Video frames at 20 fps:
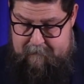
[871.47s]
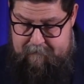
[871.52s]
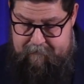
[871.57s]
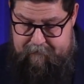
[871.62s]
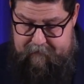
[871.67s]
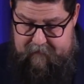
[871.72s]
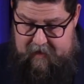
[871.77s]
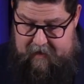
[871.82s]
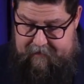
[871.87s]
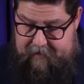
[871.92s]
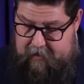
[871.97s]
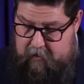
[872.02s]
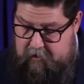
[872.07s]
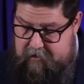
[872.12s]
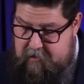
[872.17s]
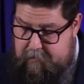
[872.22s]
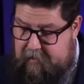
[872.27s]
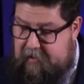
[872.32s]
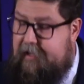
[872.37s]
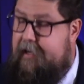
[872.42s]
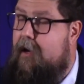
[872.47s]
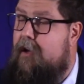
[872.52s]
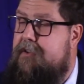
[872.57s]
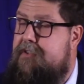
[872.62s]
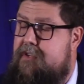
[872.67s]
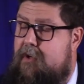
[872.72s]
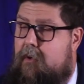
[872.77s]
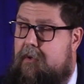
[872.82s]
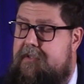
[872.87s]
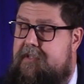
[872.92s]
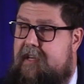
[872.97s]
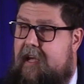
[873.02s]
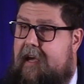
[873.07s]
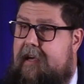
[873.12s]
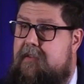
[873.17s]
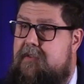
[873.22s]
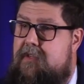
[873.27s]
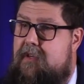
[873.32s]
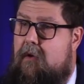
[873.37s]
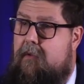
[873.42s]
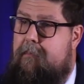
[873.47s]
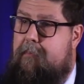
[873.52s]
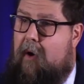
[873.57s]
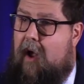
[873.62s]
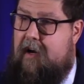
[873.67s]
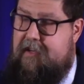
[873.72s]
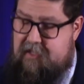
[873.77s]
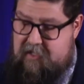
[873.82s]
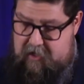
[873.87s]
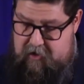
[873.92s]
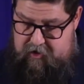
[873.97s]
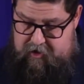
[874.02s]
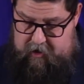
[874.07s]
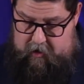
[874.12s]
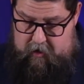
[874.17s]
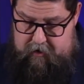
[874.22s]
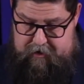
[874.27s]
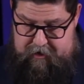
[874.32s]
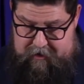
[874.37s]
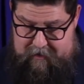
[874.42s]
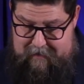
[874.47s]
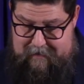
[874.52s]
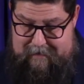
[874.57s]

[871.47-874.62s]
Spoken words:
and then ultimately All Souls' Day. And so the Protestant church